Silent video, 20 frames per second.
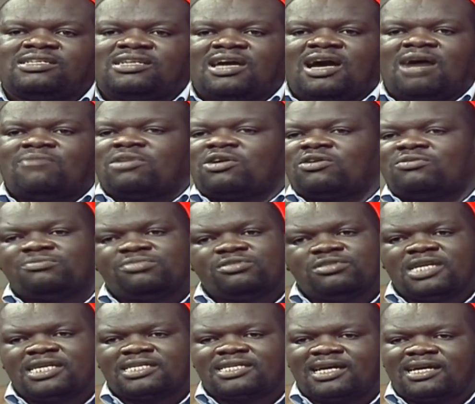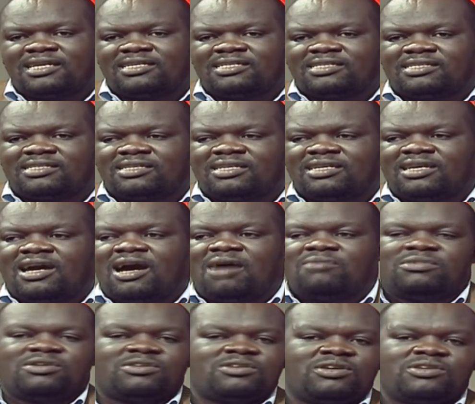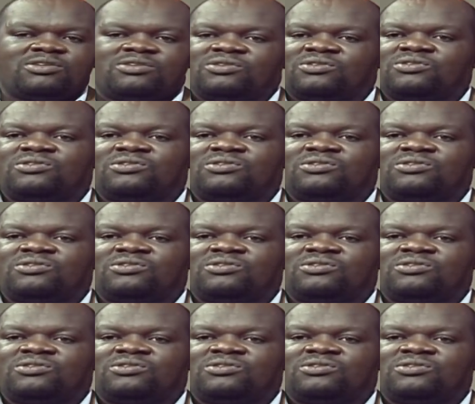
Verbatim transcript: I'm a computer scientist. I'm not going to do